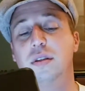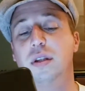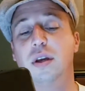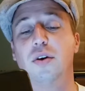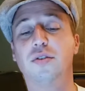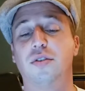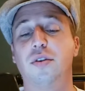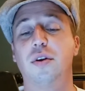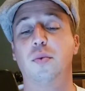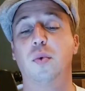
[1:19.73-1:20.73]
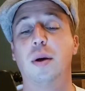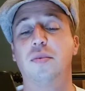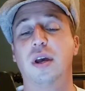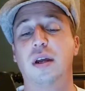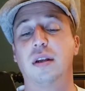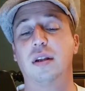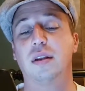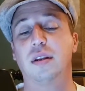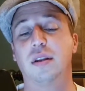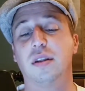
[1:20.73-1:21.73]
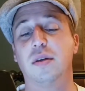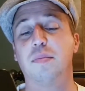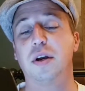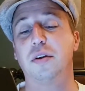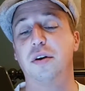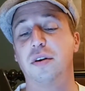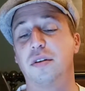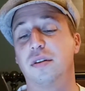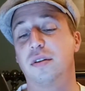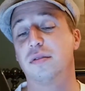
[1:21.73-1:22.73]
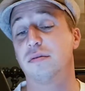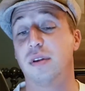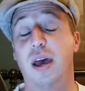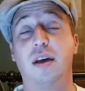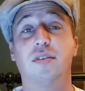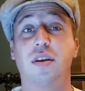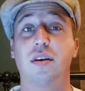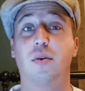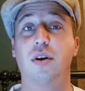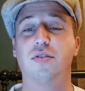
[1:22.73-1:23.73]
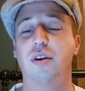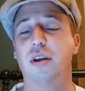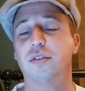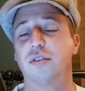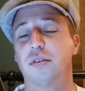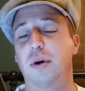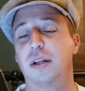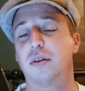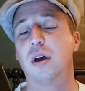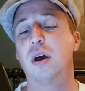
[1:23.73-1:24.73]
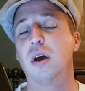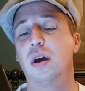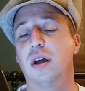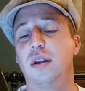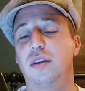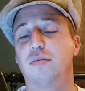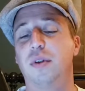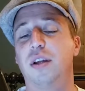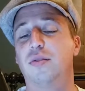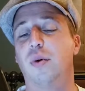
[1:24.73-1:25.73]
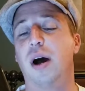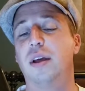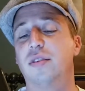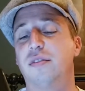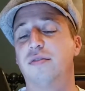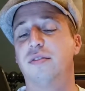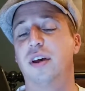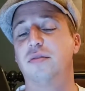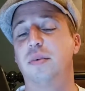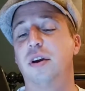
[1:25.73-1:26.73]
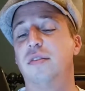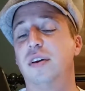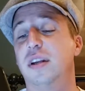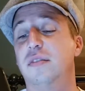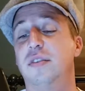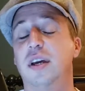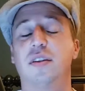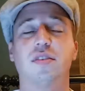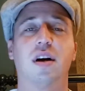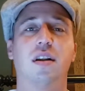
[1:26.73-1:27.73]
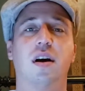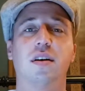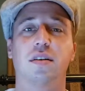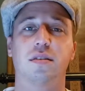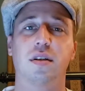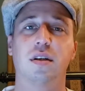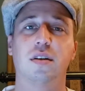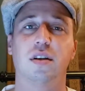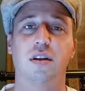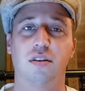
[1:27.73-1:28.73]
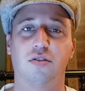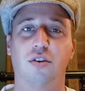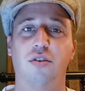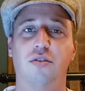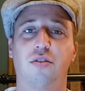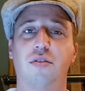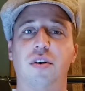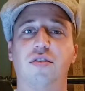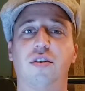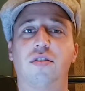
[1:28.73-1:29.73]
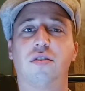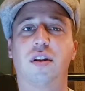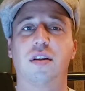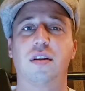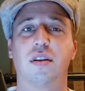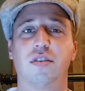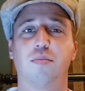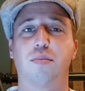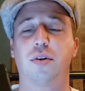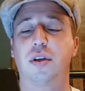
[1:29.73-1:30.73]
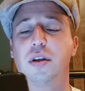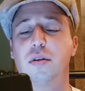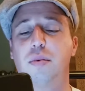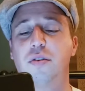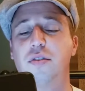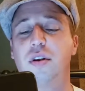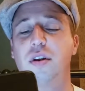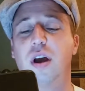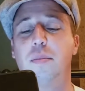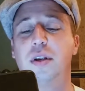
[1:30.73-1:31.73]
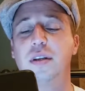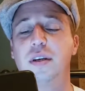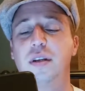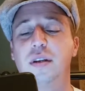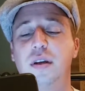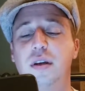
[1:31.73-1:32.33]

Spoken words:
it goes to their website, and the beer nerd has a question and answer about, and he explains why is a Fest Bier a Vienna style lager. And it shows the research that this particular person in the company did